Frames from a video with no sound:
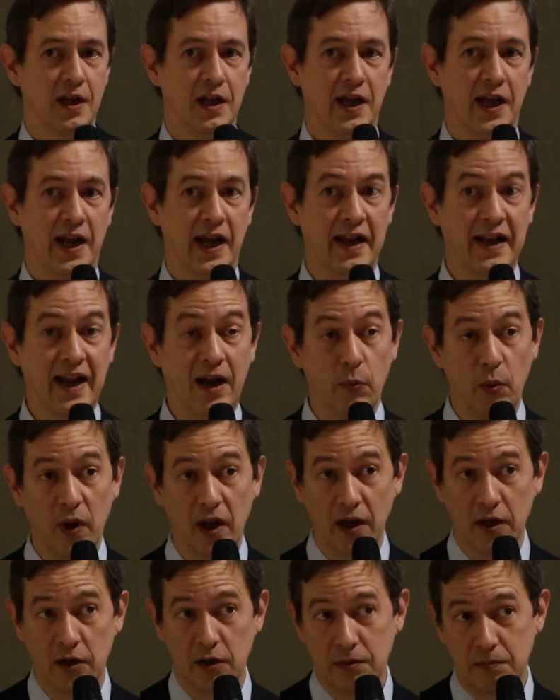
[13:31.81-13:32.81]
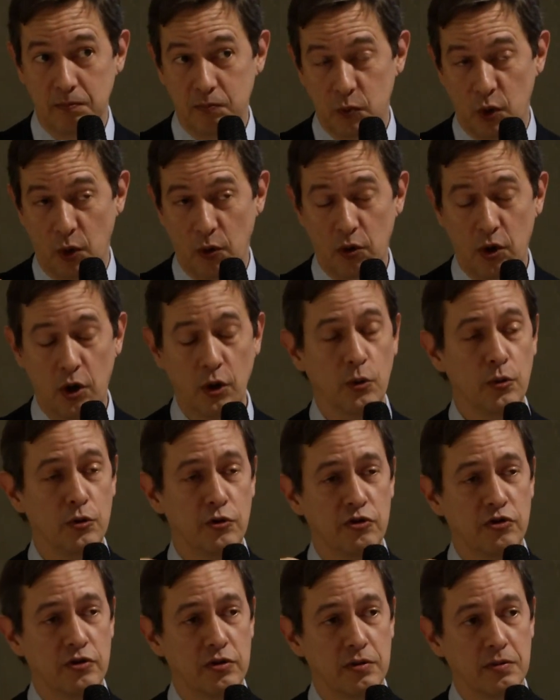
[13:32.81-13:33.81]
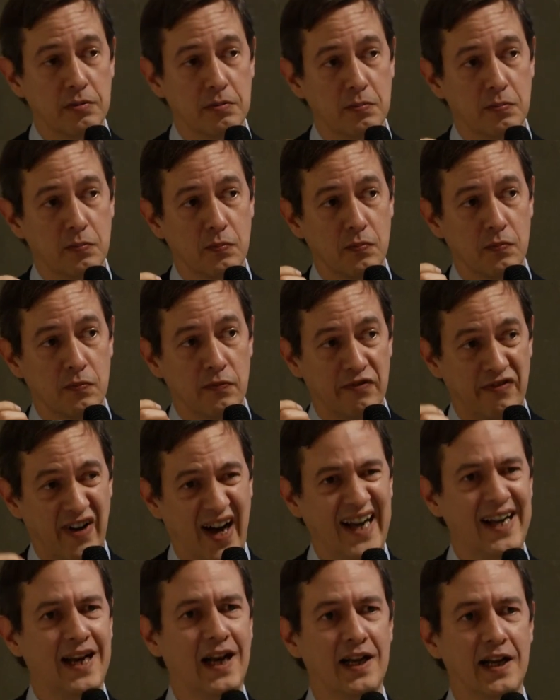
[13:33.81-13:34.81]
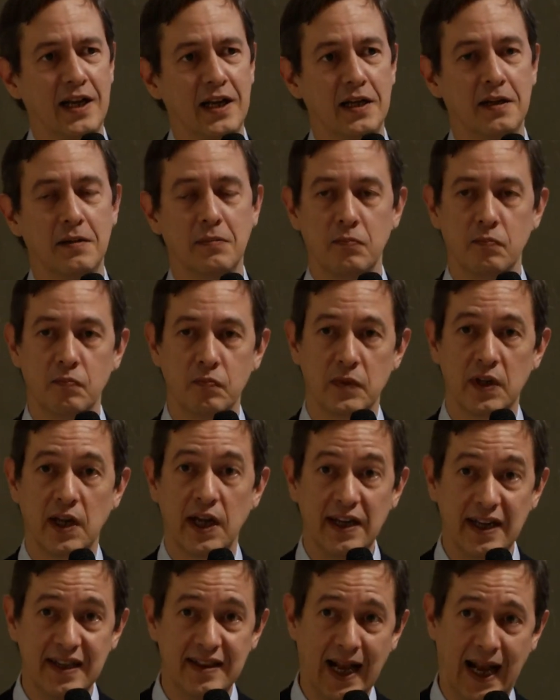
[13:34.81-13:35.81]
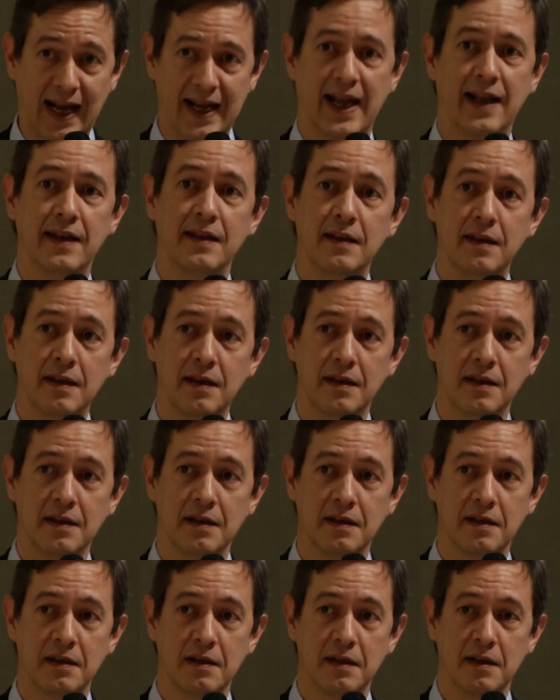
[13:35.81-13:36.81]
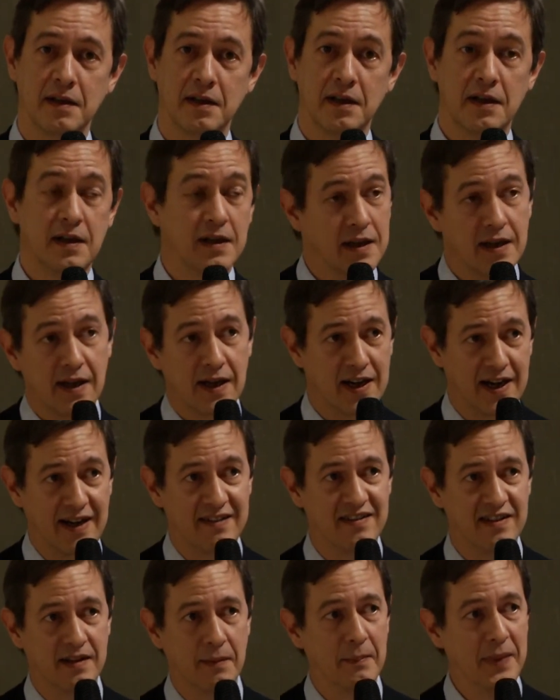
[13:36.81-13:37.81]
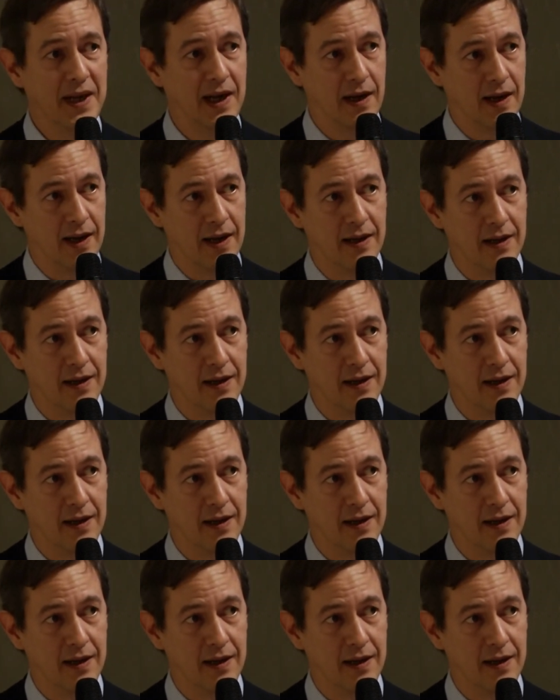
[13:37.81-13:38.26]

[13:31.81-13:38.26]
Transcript: And I will conclude finally in Italian. Grazie mille.